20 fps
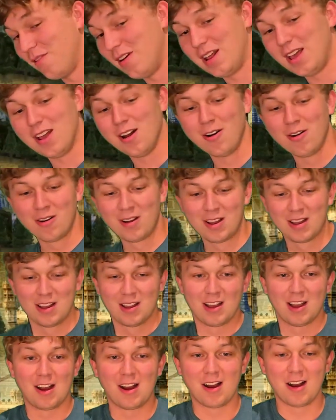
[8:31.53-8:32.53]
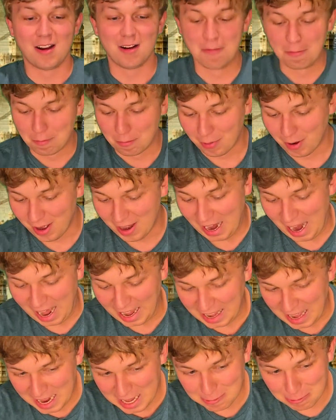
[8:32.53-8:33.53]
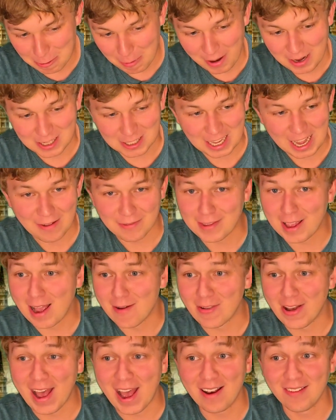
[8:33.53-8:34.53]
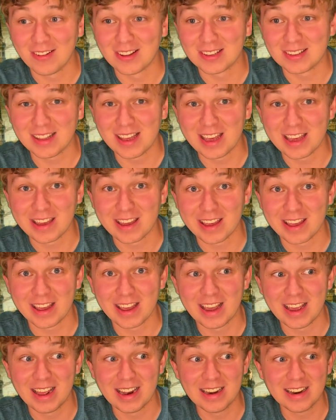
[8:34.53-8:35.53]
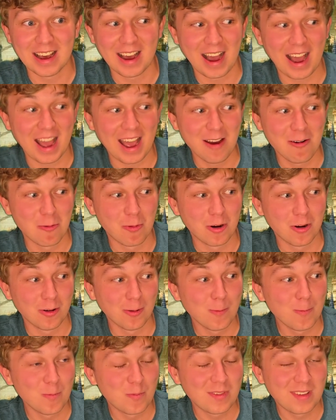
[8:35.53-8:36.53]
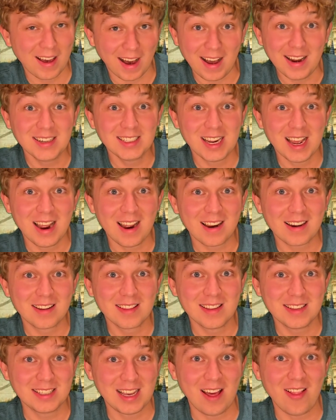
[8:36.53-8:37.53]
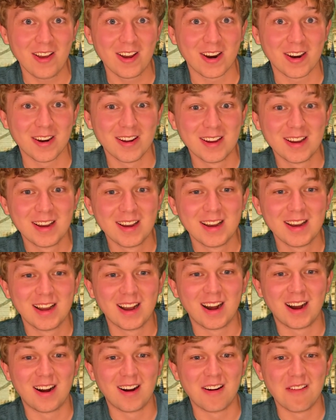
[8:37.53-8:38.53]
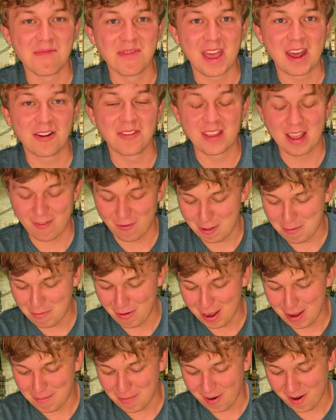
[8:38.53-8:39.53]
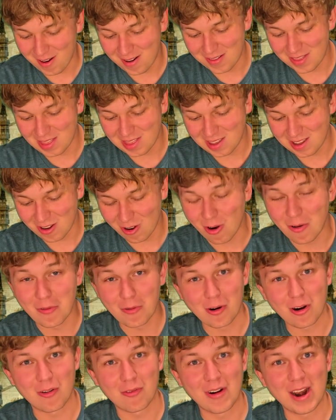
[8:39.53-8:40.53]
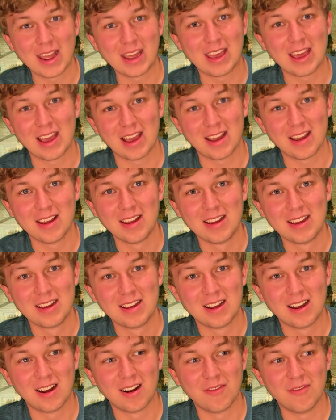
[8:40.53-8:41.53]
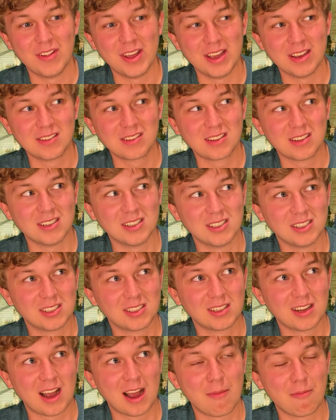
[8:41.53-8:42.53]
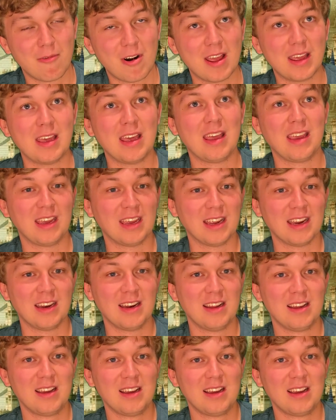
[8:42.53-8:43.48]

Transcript: video, but I guess we might just have to have a hatless Link, and I will contact the seller. That'll definitely play a part in the overall ranking of this, because I'm ranking it